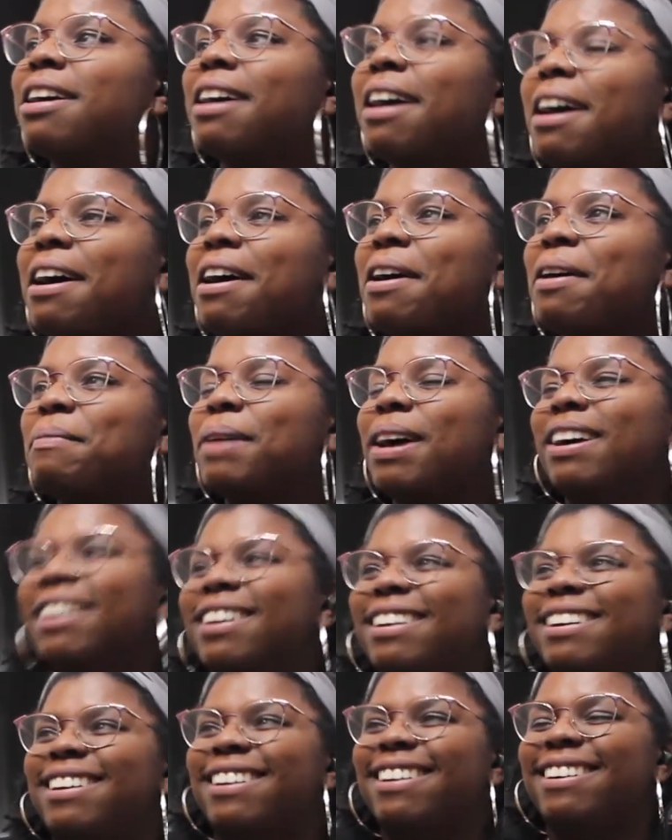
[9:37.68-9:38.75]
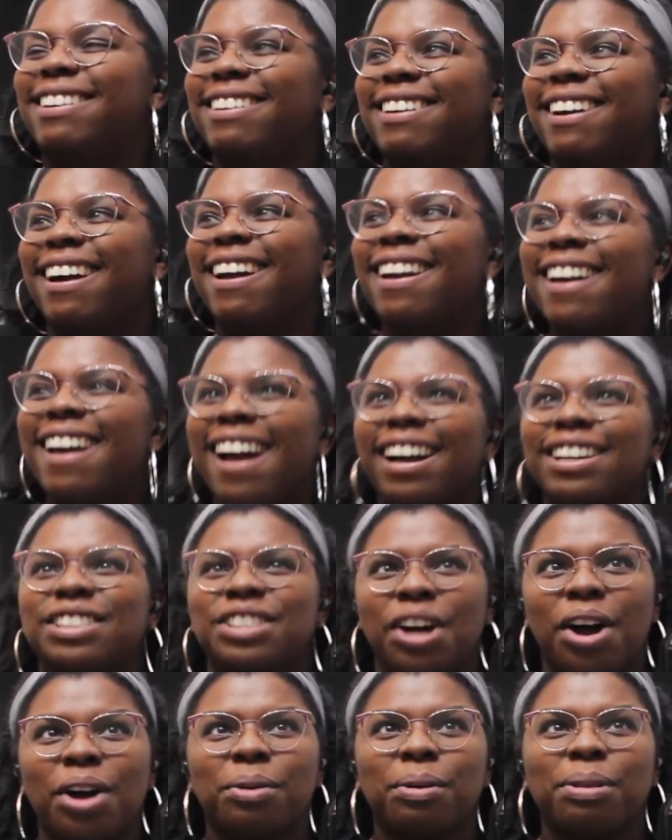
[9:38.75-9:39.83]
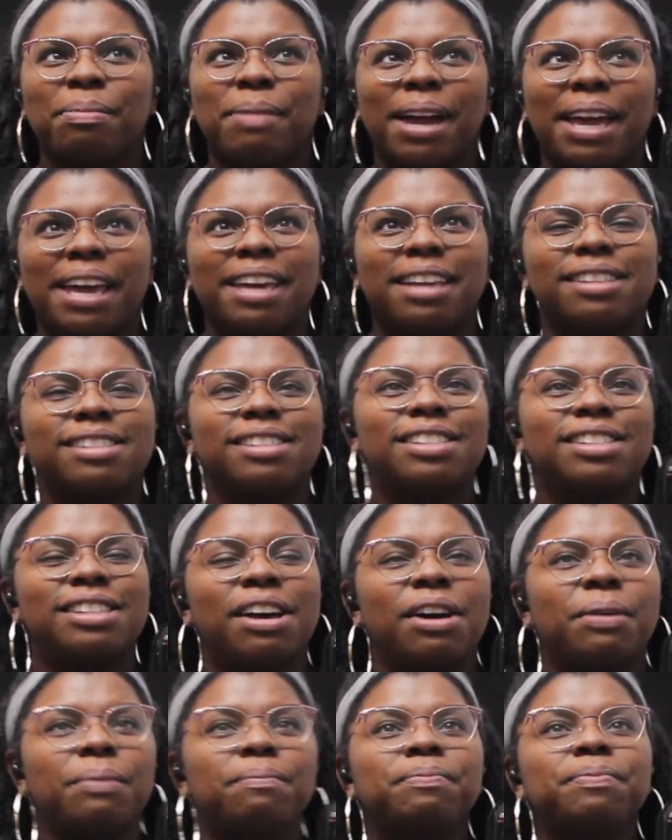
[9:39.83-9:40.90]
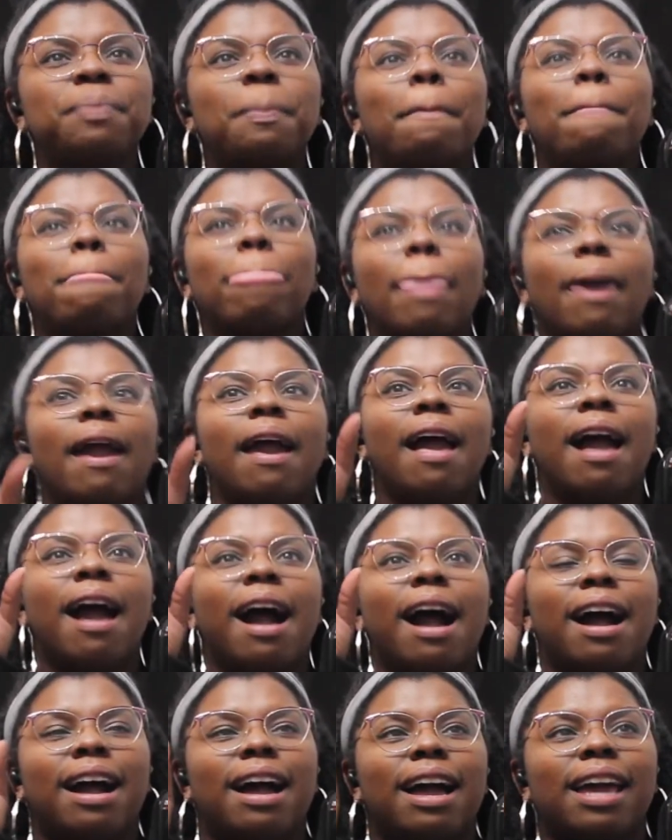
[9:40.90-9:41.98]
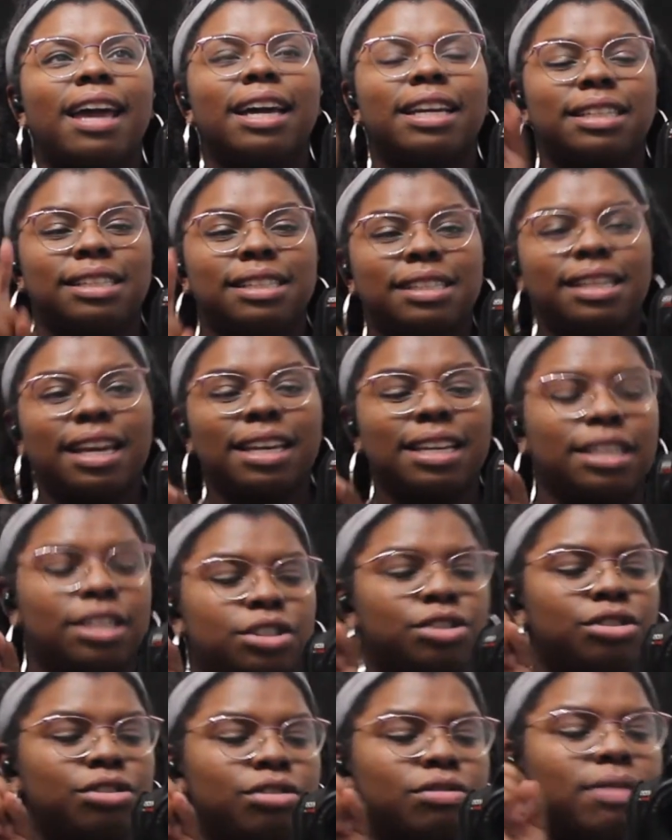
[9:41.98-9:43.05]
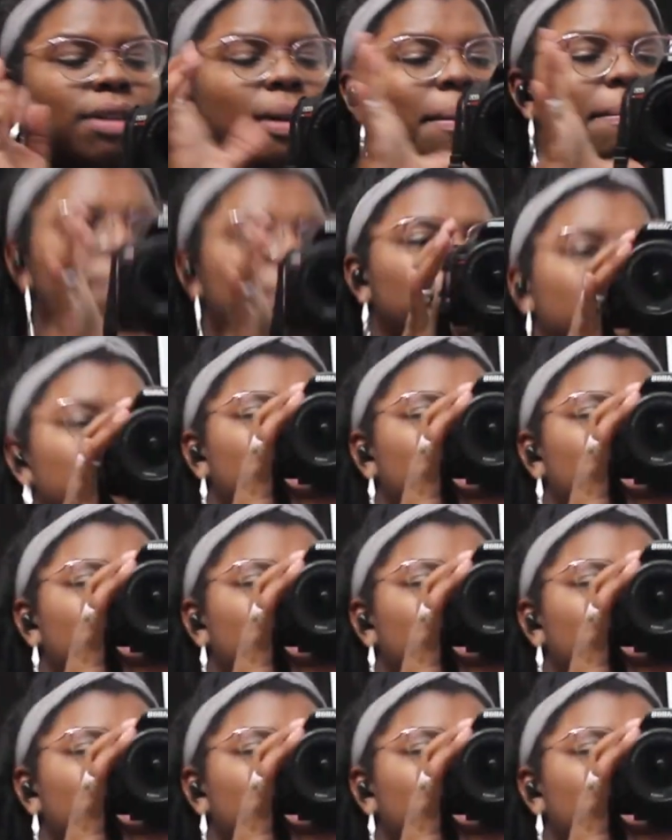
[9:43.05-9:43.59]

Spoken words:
I talk with my hands. So I decided to build